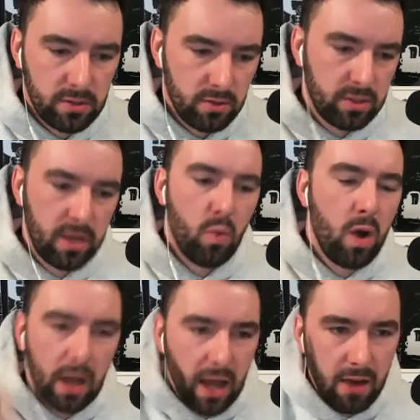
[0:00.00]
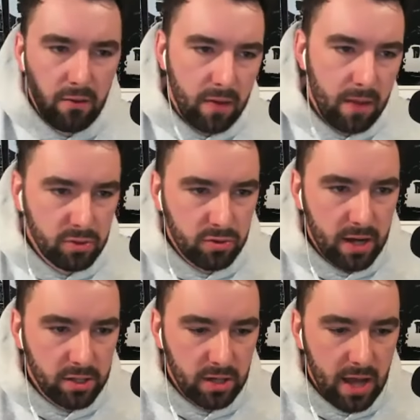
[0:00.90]
So it's like one layer of
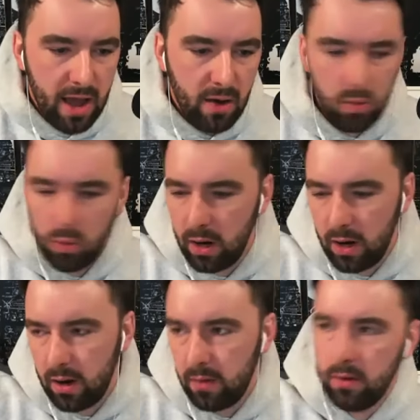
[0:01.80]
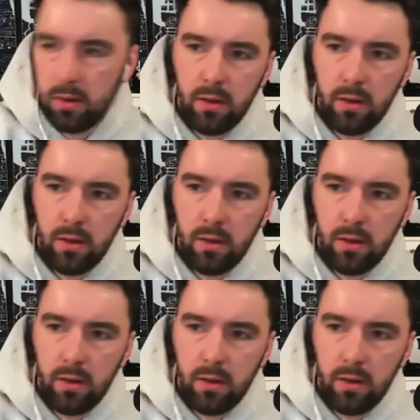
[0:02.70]
abstraction out where,